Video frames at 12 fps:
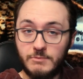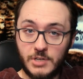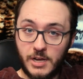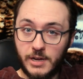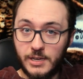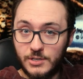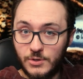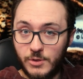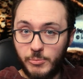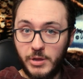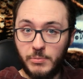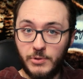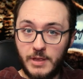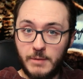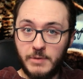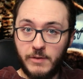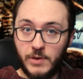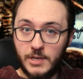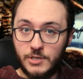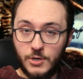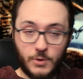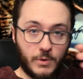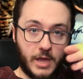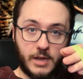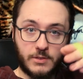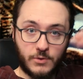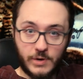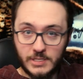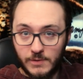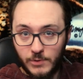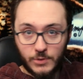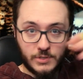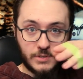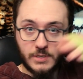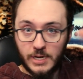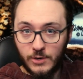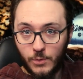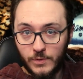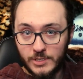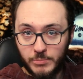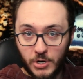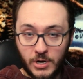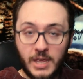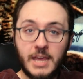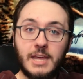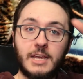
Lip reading: Talking to the people that I'm giving it to, not the rest of you, just ignore this part.